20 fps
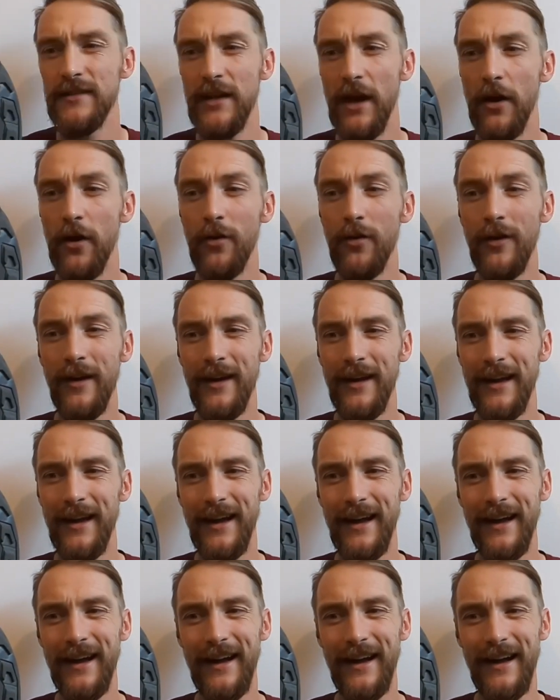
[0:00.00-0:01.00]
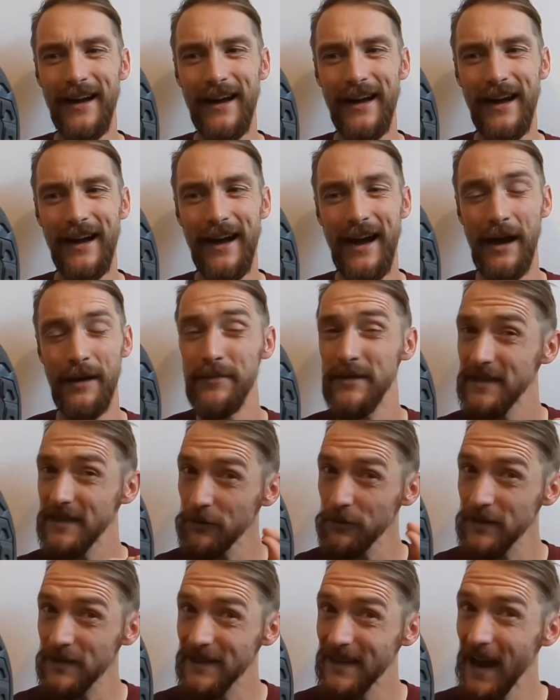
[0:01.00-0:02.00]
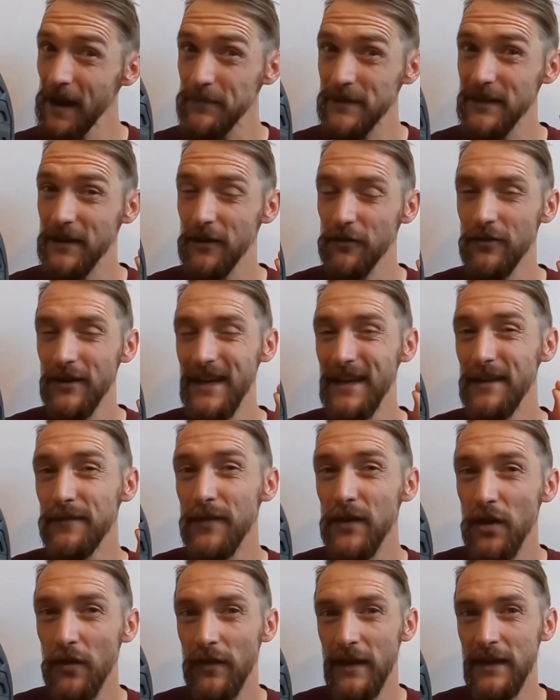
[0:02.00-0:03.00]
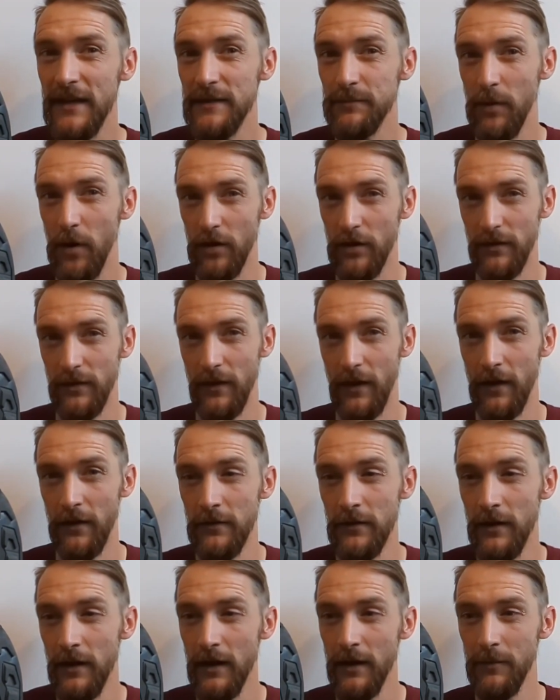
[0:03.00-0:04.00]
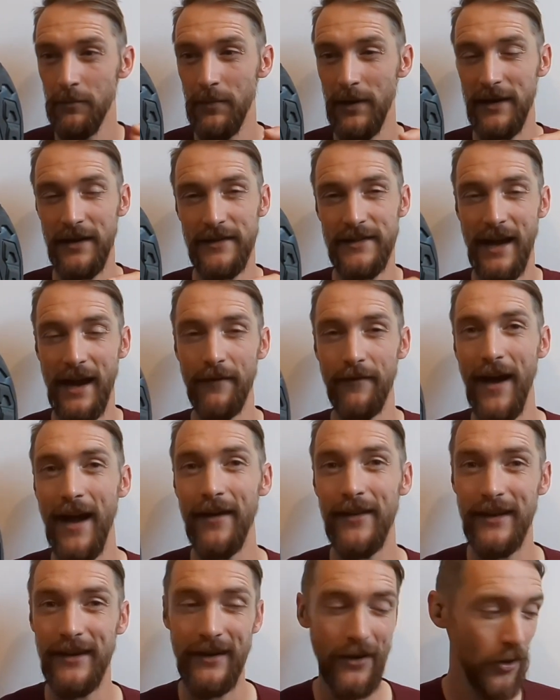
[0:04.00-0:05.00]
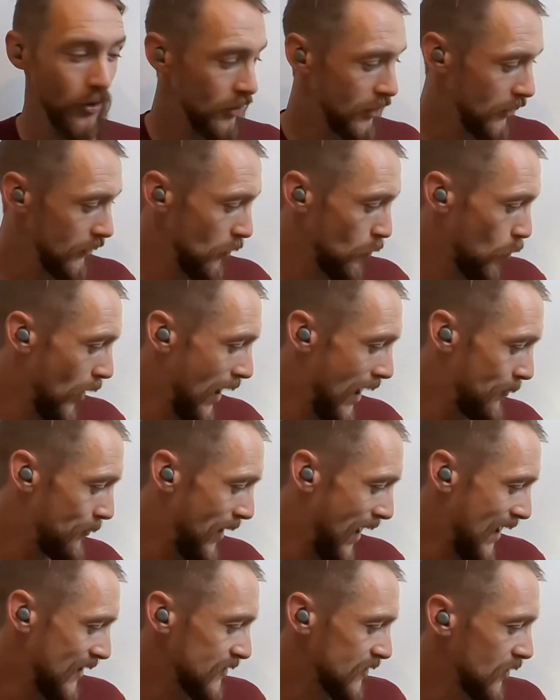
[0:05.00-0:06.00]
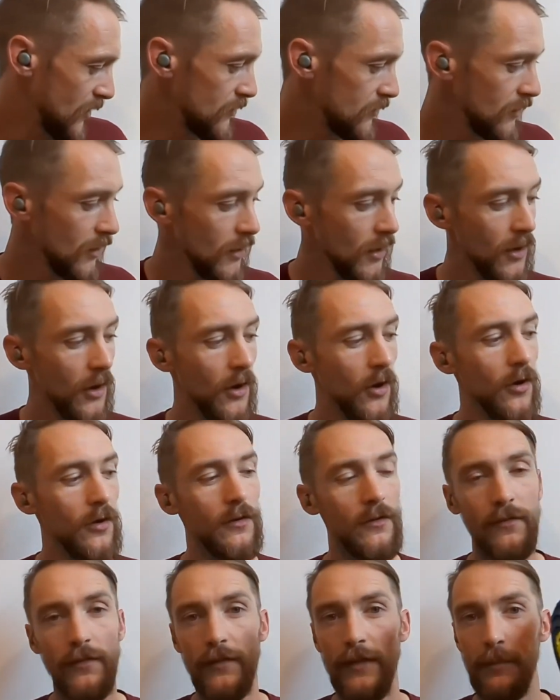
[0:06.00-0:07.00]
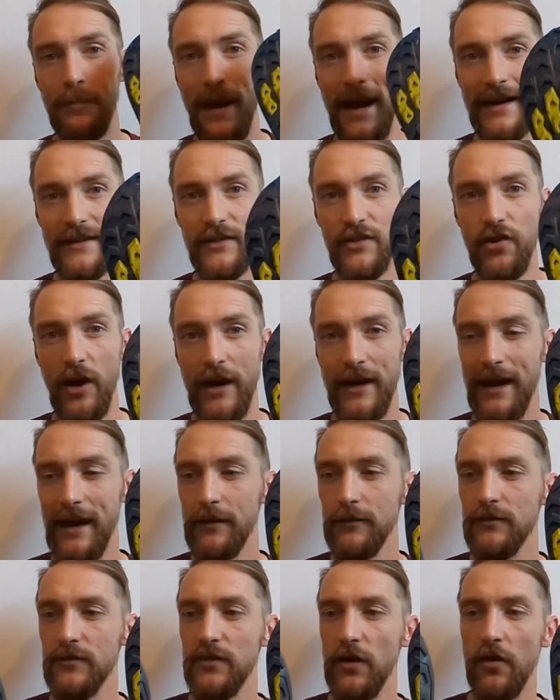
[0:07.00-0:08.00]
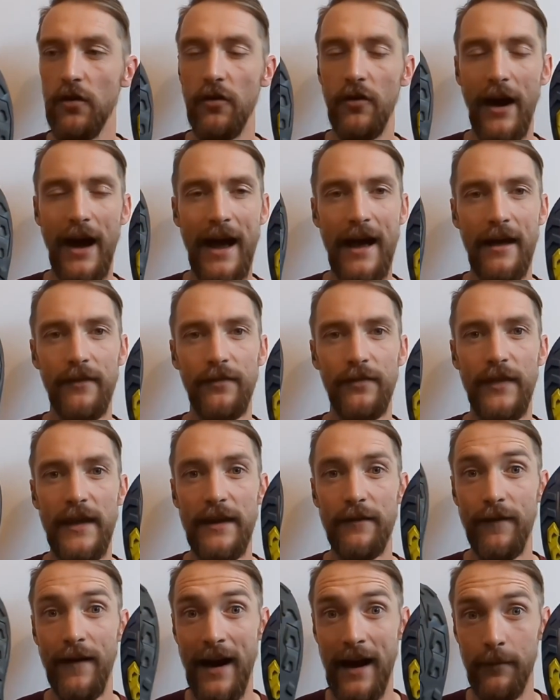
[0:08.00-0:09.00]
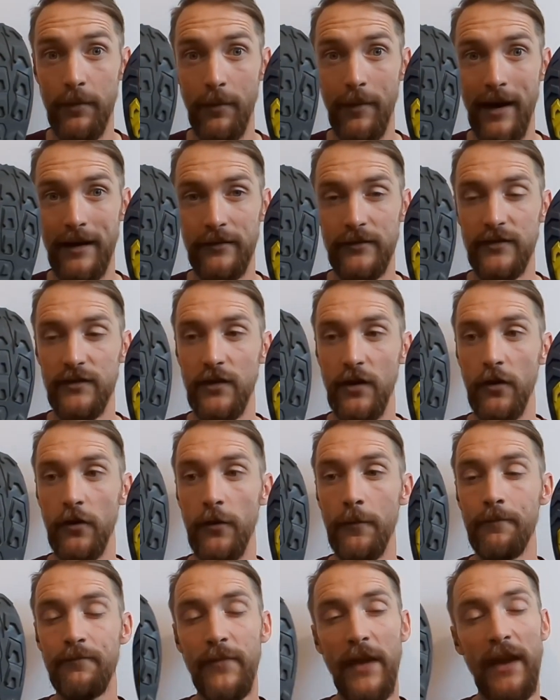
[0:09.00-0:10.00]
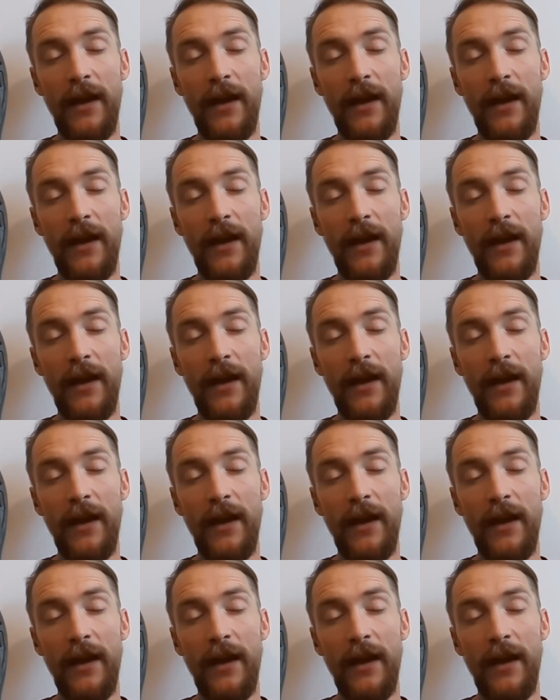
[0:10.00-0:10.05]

So I'm still skeptical even on this point though, because I've had a look at the wear pattern on the Max Track outsole and the Vibram outsole,